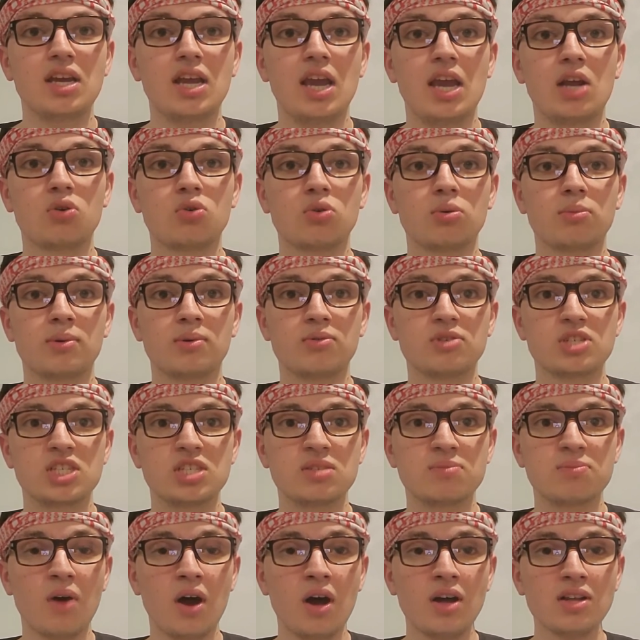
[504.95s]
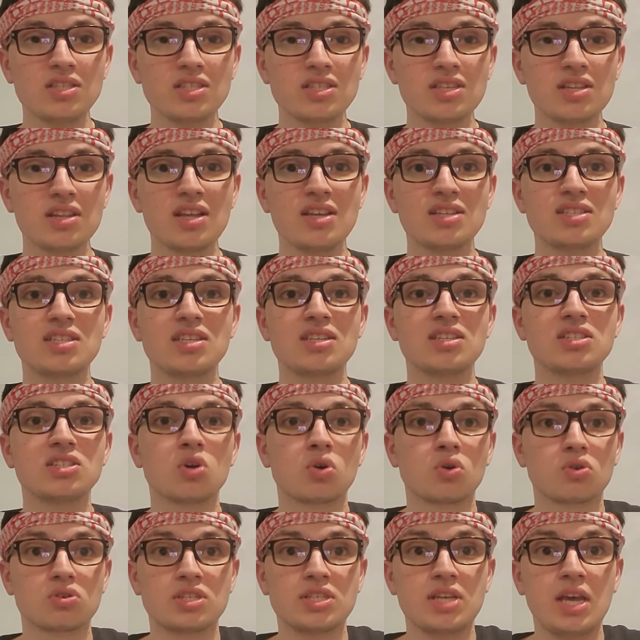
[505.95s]
And Harumi's response to this is
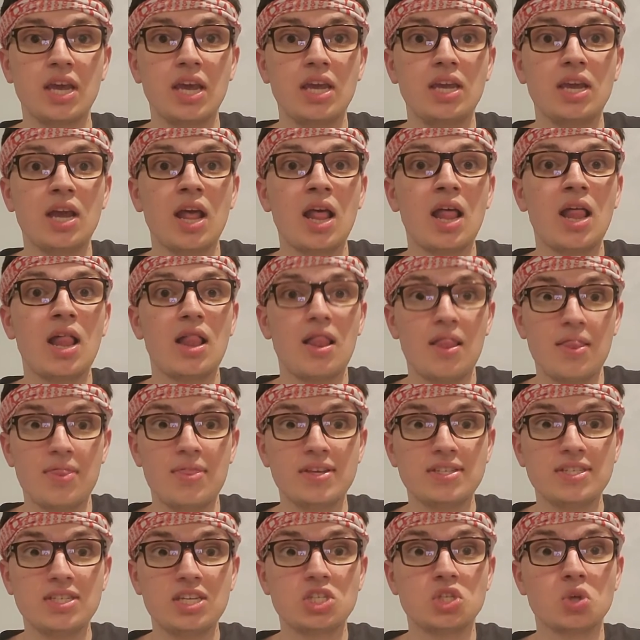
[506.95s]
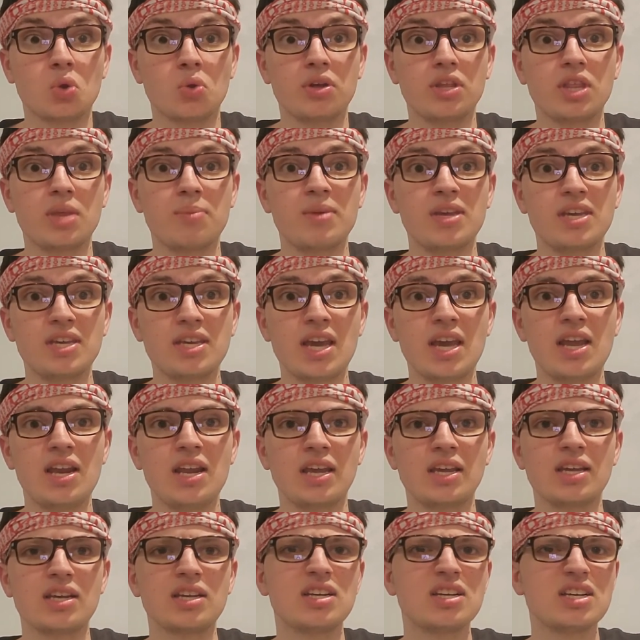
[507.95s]
her saying, "This is only the
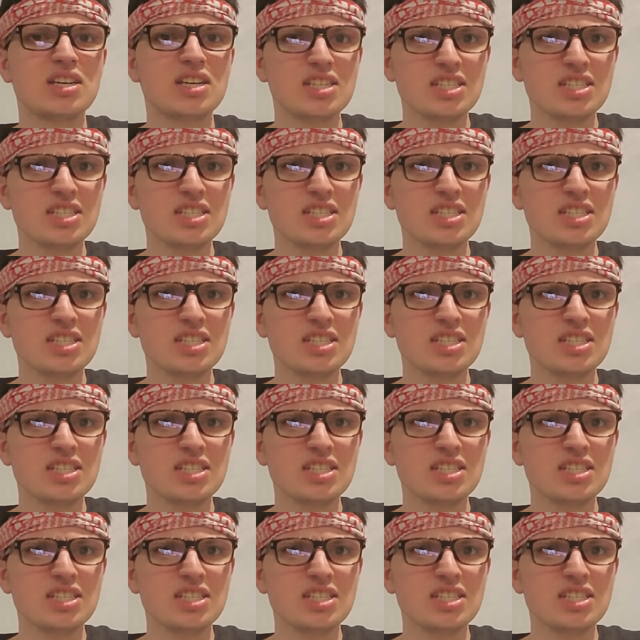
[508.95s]
beginning."